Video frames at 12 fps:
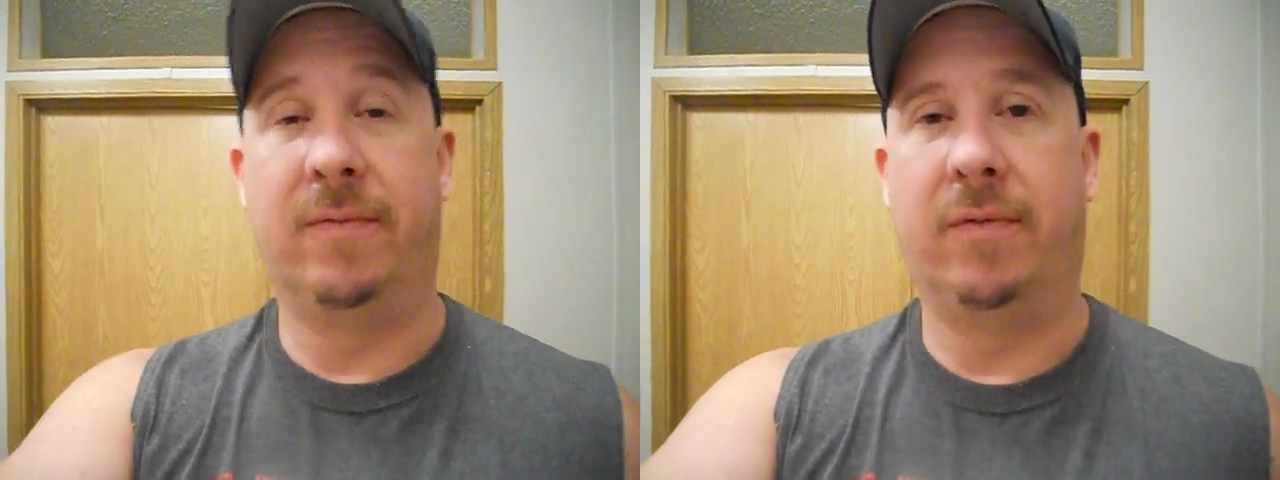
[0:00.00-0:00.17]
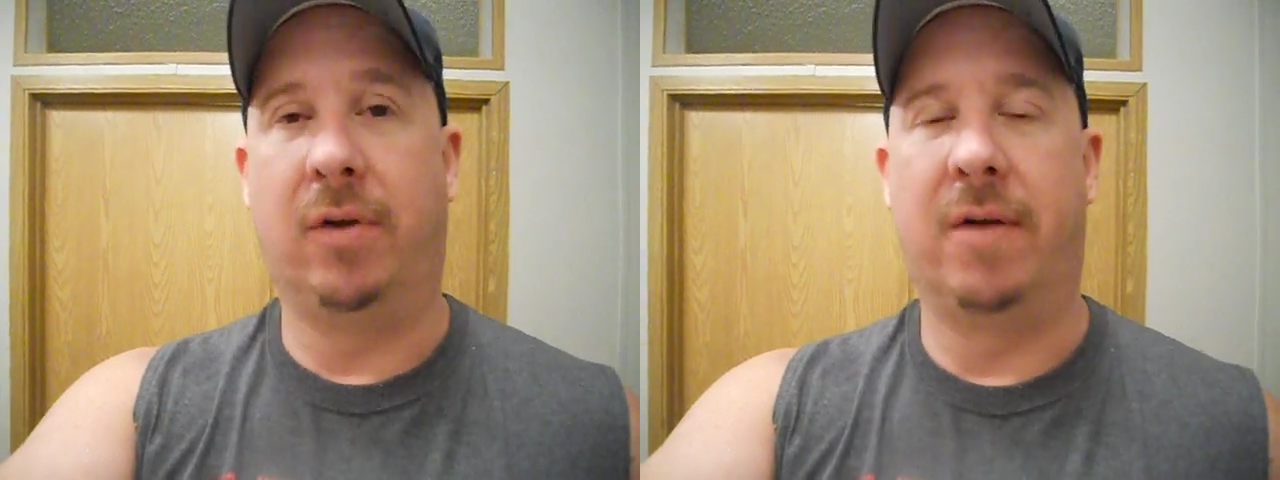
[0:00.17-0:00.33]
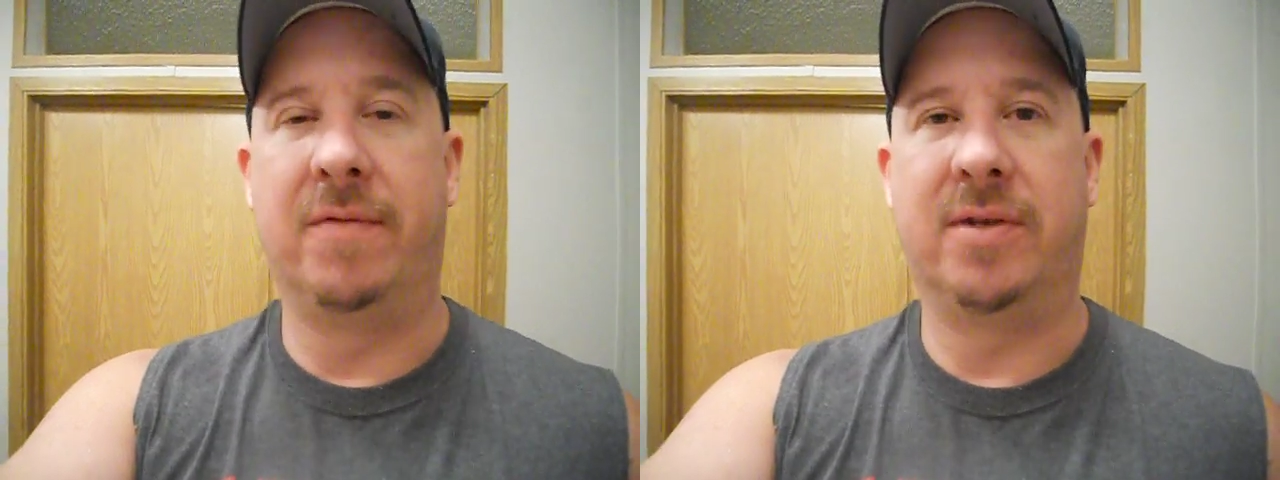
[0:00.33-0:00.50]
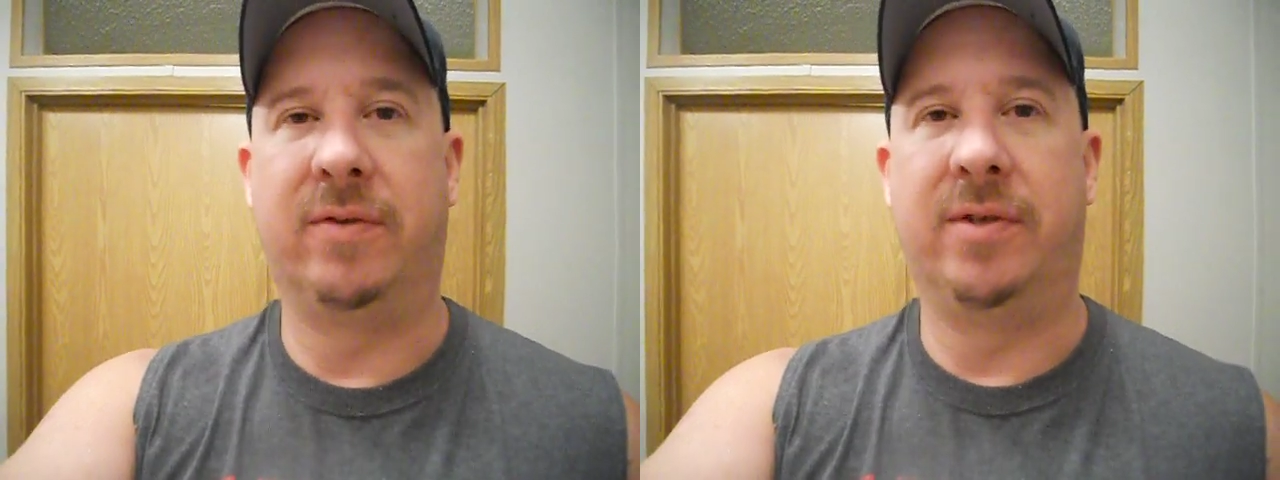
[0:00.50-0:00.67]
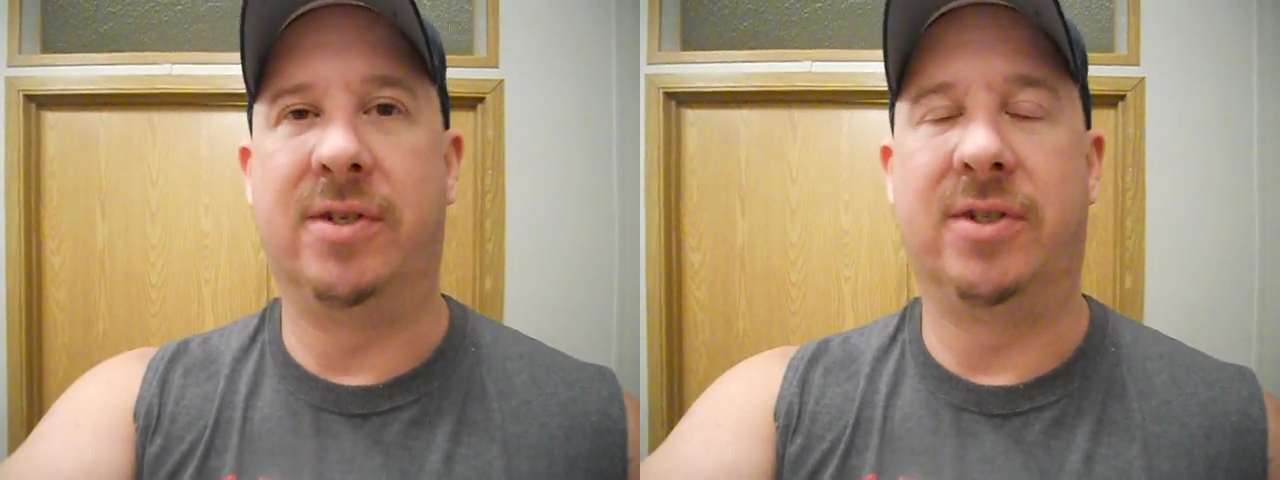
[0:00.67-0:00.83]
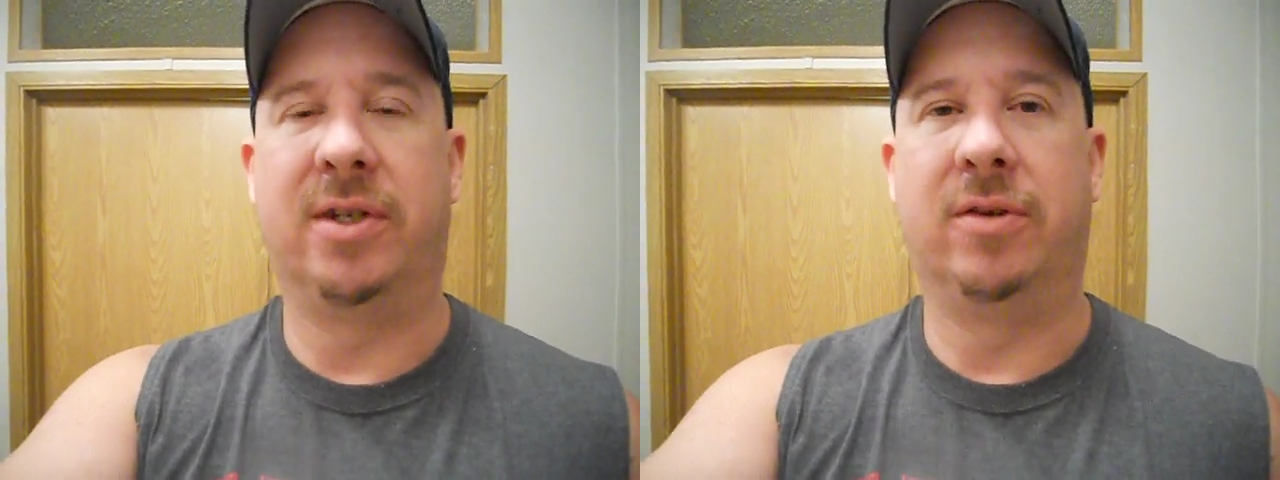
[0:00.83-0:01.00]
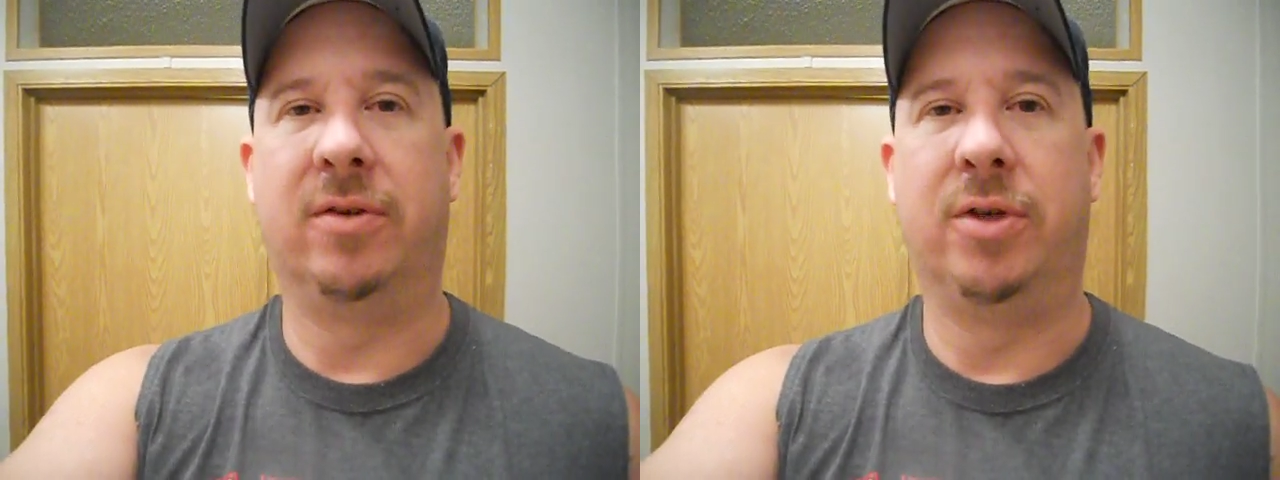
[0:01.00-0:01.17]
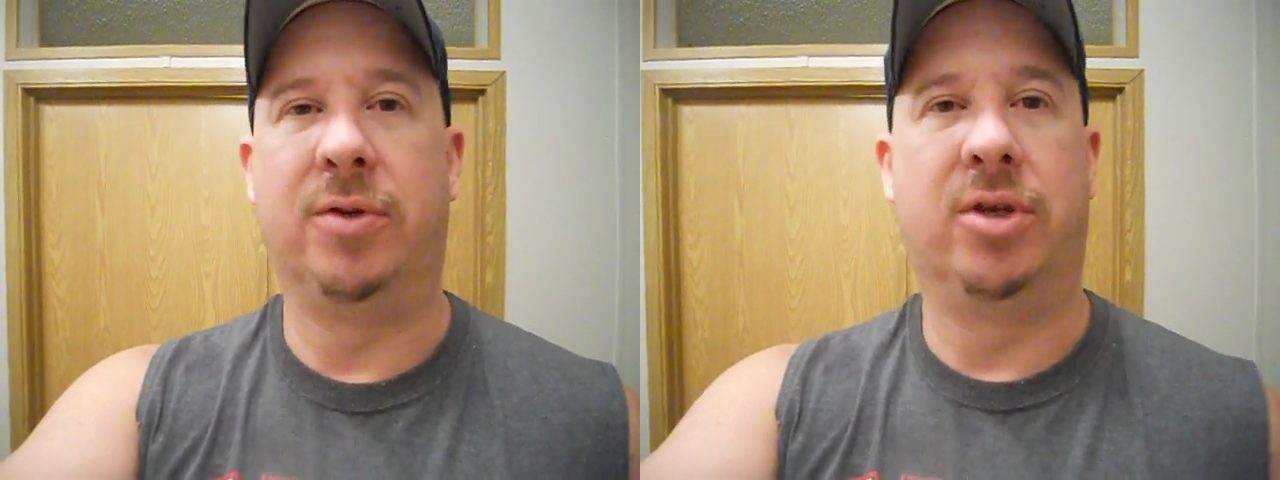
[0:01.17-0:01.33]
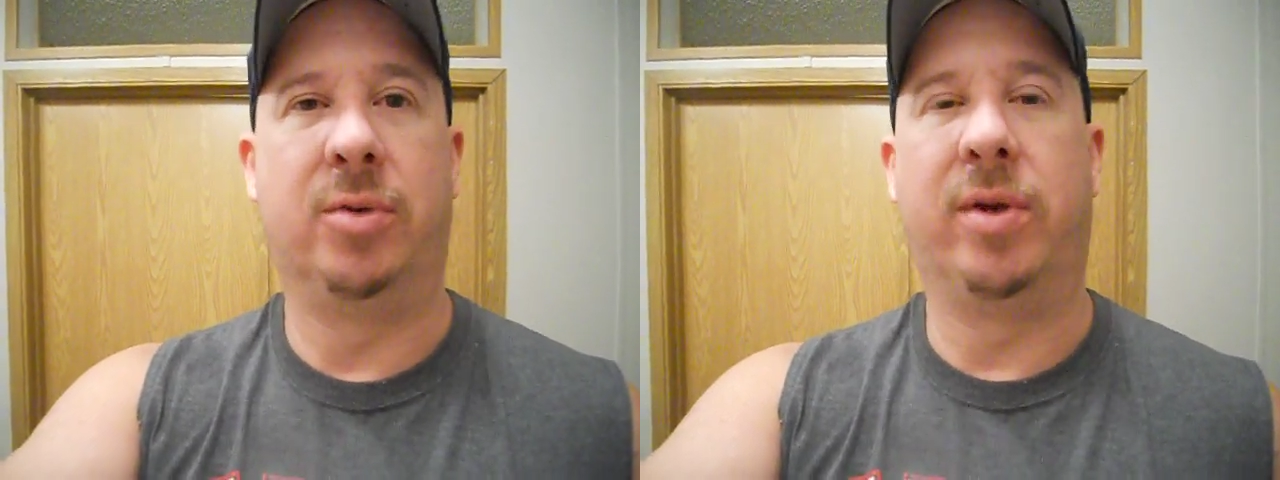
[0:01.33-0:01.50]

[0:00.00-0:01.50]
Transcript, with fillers: for obvious reasons here on YouTube,